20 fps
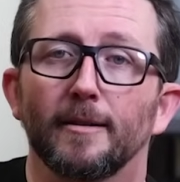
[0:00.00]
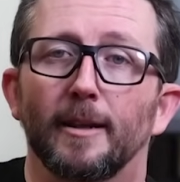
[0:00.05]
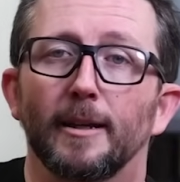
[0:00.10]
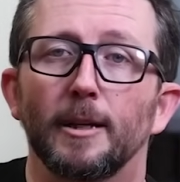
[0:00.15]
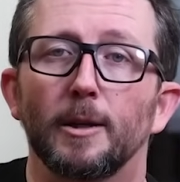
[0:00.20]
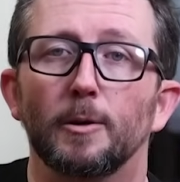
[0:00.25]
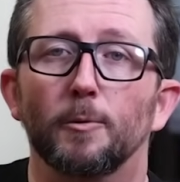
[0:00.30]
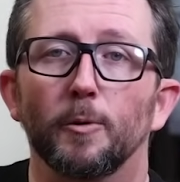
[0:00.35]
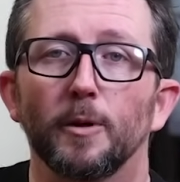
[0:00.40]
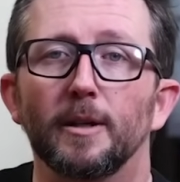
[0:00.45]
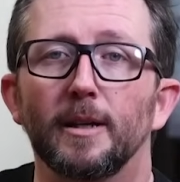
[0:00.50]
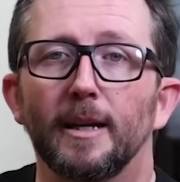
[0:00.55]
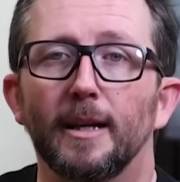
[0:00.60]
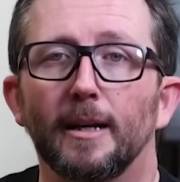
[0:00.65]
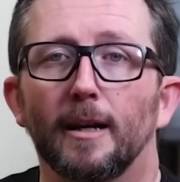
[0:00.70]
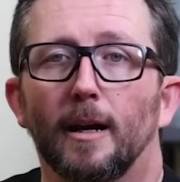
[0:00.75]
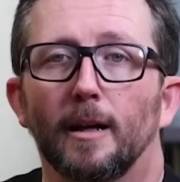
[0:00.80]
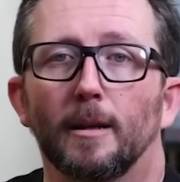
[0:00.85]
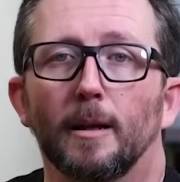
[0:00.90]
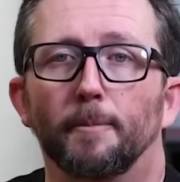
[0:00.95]
than you would
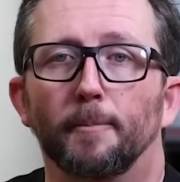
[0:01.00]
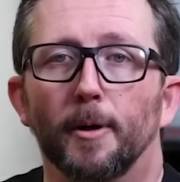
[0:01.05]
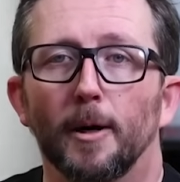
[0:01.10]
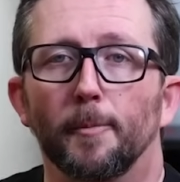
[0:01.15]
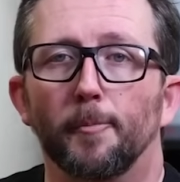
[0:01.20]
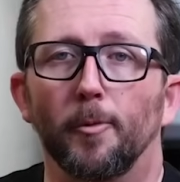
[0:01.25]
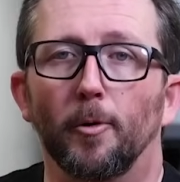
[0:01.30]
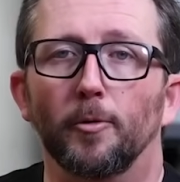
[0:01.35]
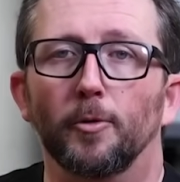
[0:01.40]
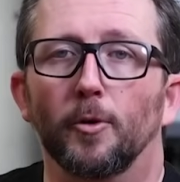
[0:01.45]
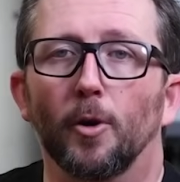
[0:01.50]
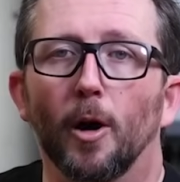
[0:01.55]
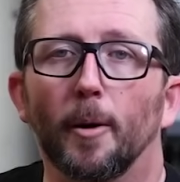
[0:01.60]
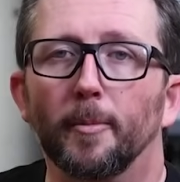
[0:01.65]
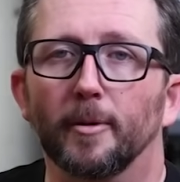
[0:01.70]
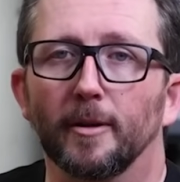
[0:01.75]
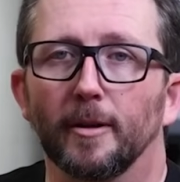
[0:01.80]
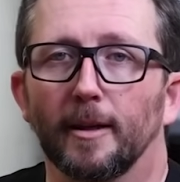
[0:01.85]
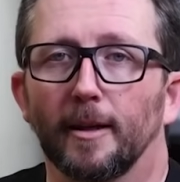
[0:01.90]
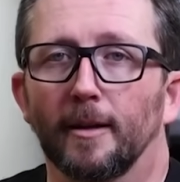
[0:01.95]
need on the purple
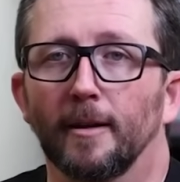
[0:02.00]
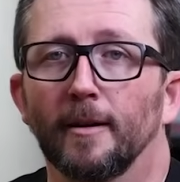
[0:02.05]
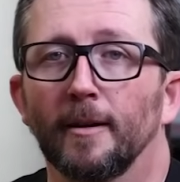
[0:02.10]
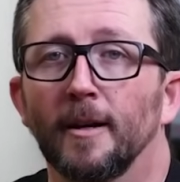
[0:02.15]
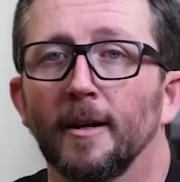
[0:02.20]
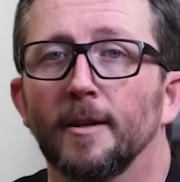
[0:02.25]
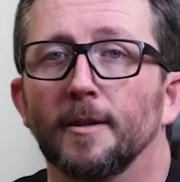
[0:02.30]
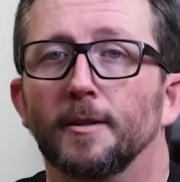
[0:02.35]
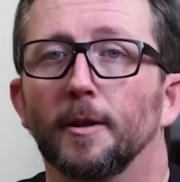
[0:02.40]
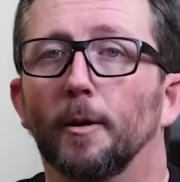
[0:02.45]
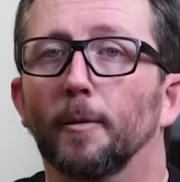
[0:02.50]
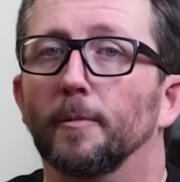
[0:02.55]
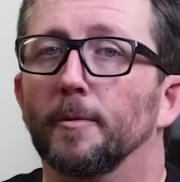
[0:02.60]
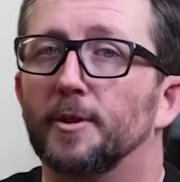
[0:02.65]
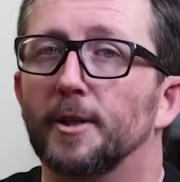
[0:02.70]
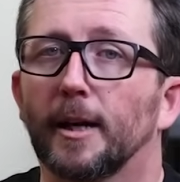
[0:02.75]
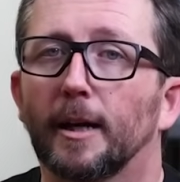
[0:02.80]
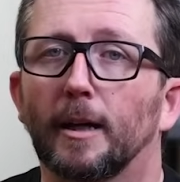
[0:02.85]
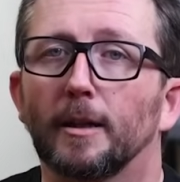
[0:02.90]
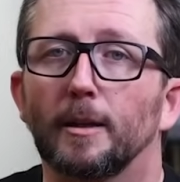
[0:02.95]
normally. So
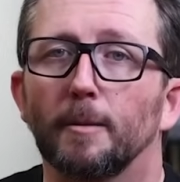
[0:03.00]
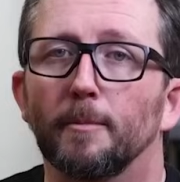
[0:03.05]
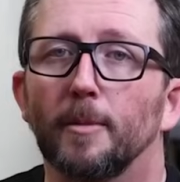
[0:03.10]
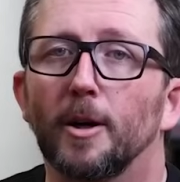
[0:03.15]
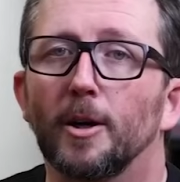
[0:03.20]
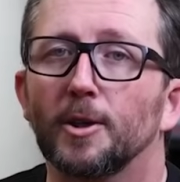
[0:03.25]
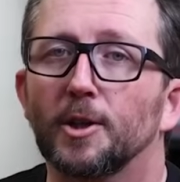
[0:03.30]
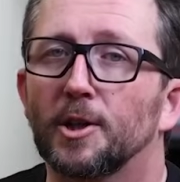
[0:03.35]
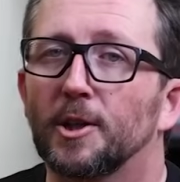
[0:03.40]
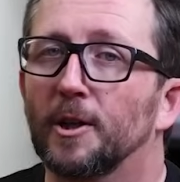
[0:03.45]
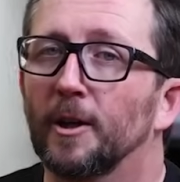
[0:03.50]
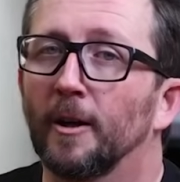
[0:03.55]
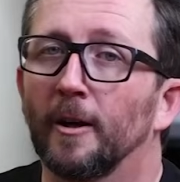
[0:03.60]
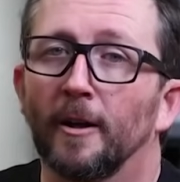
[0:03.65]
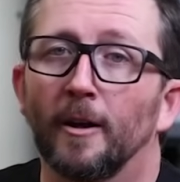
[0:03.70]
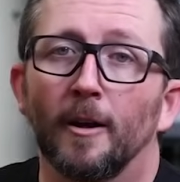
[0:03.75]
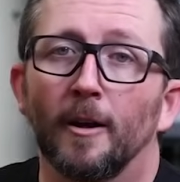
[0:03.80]
check out the merch.